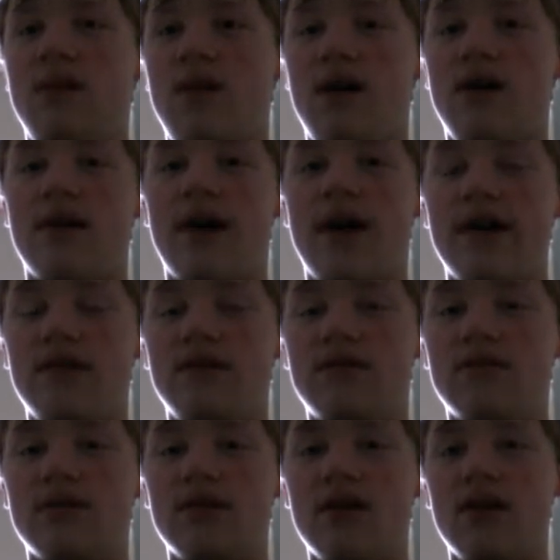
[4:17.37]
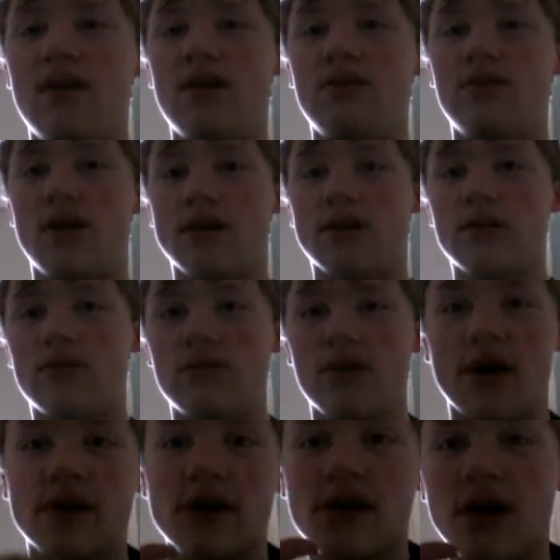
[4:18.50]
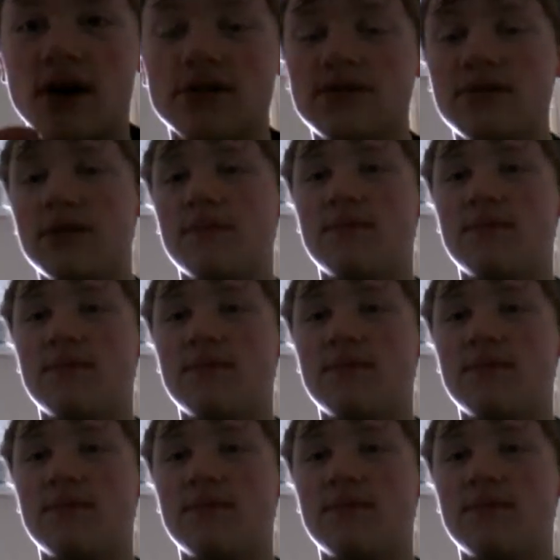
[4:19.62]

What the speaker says: DK's Donkey Kong.